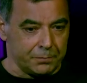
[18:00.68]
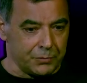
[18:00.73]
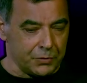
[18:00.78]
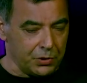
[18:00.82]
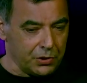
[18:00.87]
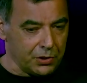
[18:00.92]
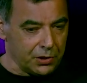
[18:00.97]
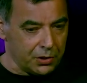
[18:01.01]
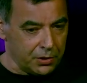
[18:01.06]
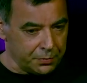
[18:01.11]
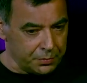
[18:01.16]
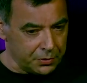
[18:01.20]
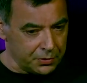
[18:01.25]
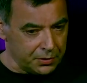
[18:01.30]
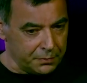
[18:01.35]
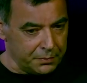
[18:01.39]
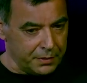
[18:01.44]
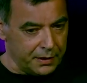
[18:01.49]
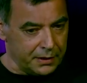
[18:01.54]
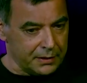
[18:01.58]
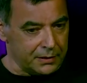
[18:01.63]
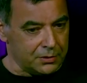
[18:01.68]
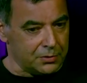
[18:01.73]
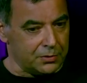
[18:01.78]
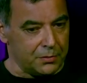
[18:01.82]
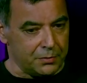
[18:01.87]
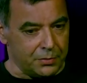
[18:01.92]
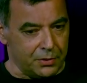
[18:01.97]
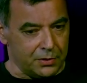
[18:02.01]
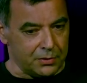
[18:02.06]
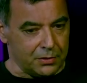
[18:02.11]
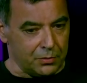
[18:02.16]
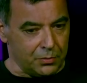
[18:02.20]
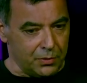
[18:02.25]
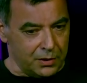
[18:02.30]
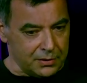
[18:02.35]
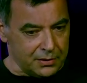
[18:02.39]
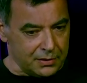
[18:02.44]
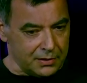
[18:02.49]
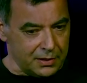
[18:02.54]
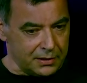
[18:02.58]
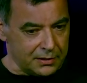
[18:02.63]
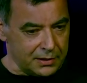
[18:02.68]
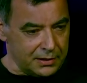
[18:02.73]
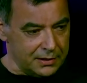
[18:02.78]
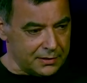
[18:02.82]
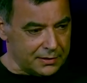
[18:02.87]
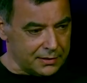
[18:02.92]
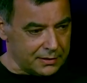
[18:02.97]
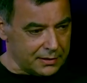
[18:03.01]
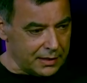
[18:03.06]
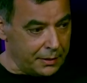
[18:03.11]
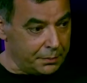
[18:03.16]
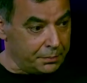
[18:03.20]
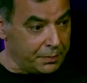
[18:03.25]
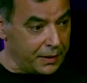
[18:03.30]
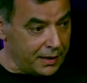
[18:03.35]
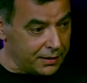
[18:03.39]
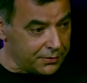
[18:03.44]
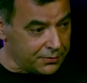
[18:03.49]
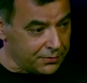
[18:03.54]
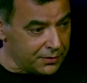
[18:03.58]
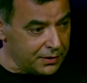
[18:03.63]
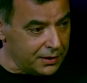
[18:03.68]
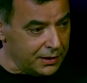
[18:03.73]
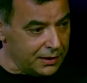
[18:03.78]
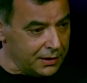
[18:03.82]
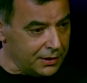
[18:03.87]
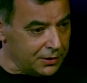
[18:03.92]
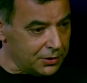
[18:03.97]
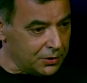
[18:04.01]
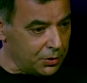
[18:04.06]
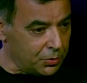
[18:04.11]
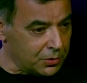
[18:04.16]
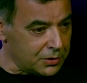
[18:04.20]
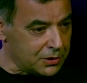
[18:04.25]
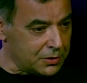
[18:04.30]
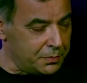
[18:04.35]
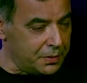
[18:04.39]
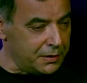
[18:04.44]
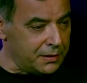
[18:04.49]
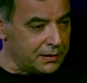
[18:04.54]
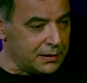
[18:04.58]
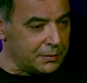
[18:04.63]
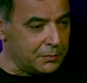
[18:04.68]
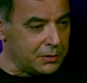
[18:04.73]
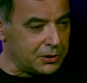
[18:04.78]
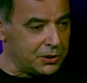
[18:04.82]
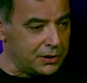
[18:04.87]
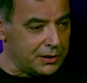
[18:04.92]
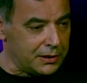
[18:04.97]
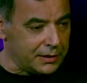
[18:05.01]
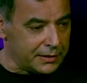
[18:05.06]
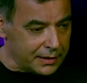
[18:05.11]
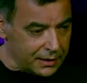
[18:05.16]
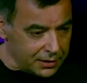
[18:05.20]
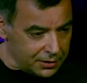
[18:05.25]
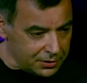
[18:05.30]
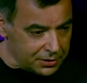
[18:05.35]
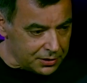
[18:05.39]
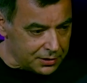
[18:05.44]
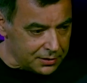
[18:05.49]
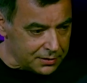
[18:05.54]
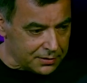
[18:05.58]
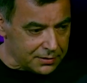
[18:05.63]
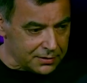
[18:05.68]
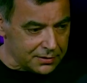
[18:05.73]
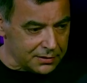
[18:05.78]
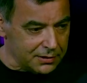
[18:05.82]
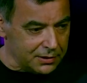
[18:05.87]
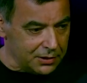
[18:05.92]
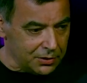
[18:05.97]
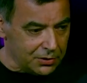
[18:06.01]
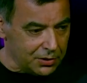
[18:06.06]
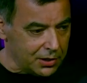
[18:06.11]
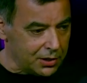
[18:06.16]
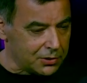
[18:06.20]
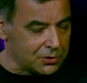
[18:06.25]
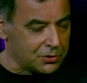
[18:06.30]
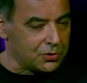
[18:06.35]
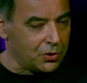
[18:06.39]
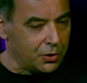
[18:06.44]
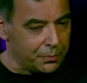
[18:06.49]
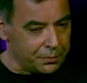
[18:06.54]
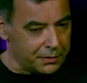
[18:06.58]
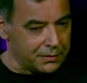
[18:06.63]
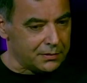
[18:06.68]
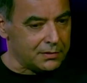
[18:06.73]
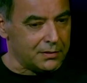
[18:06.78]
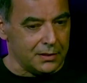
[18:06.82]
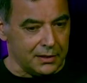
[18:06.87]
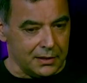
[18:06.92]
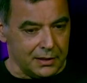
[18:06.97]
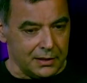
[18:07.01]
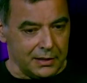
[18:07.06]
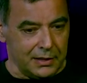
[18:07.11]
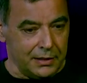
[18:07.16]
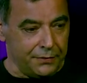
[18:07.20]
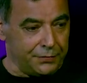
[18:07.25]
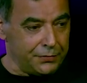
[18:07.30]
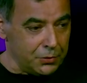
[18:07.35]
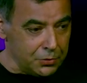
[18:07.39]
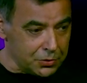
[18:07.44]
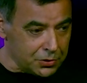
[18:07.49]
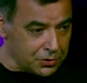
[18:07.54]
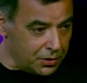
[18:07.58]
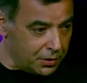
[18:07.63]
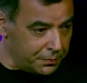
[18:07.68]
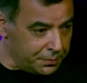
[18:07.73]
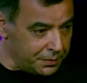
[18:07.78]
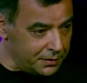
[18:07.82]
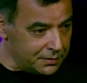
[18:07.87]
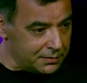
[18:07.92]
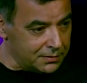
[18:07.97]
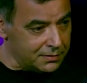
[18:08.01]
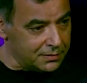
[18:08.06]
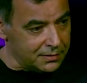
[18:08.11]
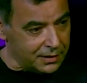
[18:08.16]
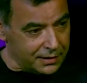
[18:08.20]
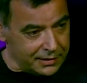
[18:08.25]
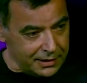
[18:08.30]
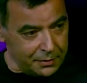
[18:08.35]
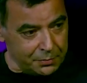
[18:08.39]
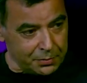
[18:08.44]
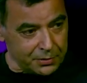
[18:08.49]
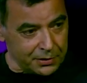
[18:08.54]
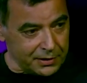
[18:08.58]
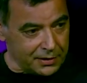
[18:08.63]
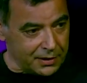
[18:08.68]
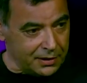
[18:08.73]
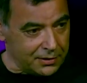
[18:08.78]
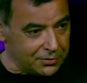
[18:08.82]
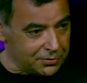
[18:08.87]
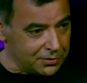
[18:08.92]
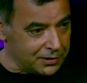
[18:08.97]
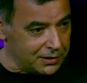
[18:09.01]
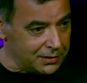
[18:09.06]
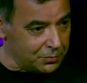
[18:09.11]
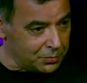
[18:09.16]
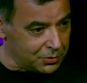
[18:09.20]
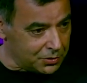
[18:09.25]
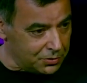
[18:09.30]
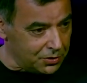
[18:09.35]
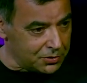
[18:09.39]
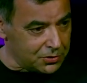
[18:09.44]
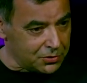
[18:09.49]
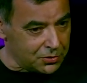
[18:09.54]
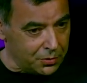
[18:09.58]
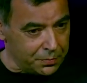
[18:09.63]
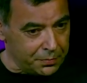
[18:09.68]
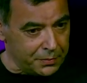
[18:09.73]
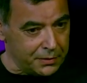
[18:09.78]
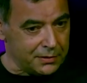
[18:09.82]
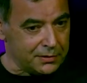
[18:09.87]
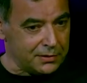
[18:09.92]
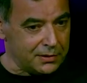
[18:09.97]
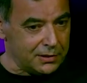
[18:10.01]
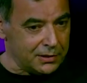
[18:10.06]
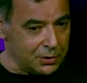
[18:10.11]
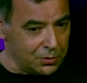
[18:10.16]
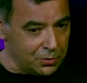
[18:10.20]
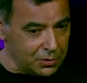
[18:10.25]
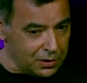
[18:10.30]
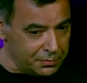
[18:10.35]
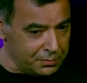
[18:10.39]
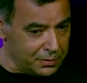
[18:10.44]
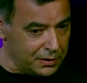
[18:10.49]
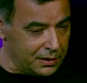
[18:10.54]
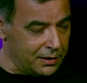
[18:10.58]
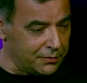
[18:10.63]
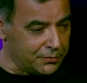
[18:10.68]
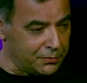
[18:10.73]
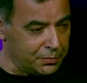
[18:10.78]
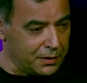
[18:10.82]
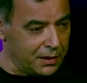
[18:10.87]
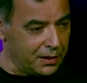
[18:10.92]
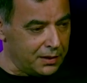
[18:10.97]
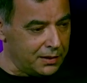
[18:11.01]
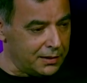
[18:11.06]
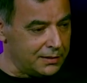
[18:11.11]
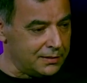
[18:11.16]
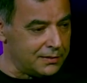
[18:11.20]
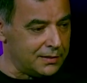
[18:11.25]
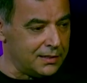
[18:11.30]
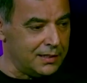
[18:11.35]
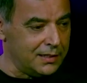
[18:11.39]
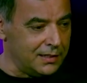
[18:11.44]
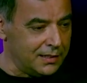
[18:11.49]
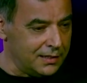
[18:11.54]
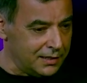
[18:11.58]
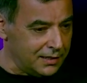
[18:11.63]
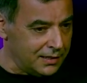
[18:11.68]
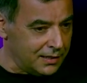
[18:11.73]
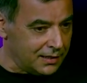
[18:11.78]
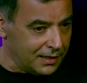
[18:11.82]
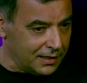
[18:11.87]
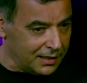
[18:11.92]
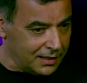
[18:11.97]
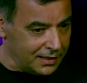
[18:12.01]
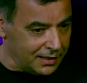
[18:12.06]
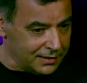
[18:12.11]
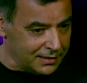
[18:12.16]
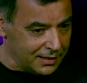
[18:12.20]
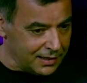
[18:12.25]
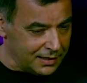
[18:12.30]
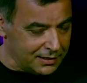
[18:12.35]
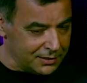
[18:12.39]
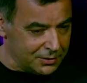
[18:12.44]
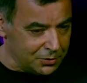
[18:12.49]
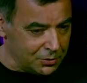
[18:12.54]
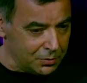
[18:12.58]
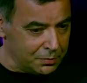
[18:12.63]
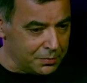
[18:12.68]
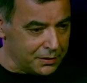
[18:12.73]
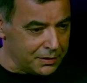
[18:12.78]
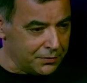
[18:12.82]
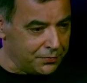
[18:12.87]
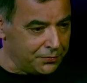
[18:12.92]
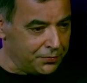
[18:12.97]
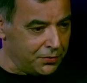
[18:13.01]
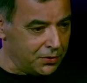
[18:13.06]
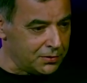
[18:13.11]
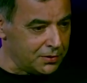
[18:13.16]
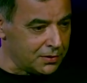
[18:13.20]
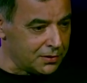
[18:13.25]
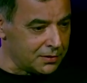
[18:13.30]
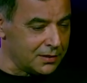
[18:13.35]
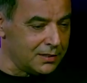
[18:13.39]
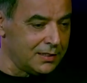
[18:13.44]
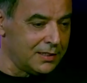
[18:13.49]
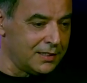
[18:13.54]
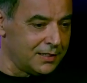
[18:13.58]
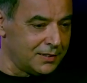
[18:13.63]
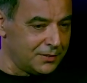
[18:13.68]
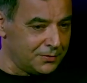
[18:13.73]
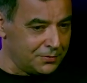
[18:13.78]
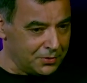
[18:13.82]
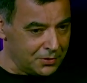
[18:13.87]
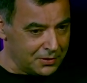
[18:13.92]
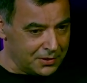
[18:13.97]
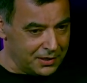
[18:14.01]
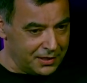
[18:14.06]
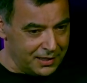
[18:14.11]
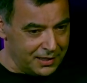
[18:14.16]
you cannot put it back into the bottle. Once there is a path towards building machine intelligence, you cannot stop it. If you stop it, a neighboring country would not stop it, you will be left behind and, and you'll be the fodder for the